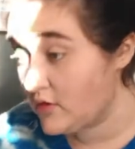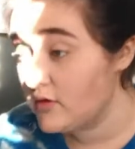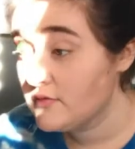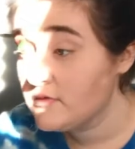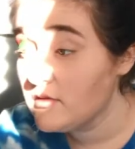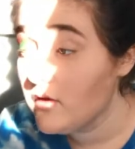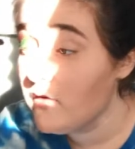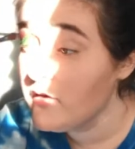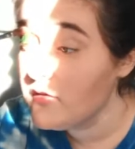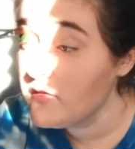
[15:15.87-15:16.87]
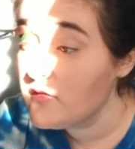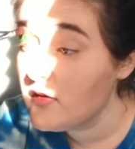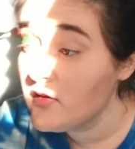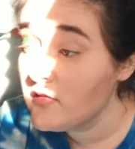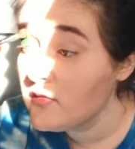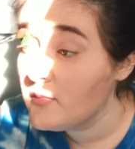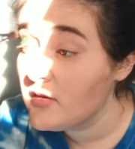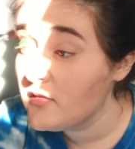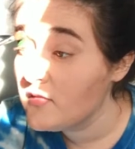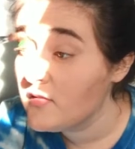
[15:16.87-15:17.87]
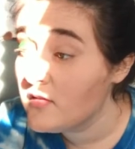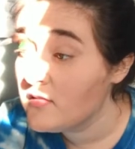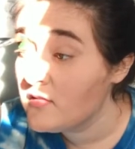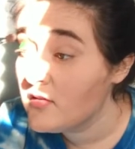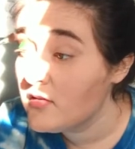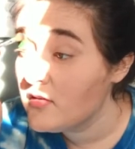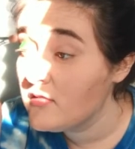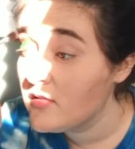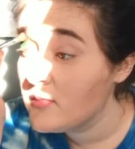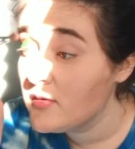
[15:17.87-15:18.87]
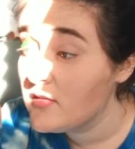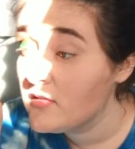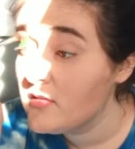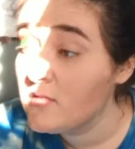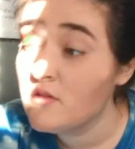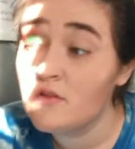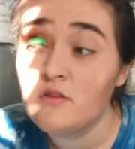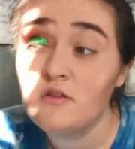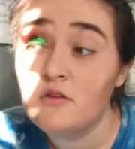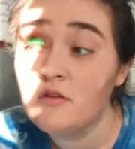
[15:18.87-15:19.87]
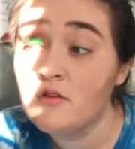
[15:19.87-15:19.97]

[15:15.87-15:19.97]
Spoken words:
Or going and staying at somebody else's house tonight, if that makes any sense.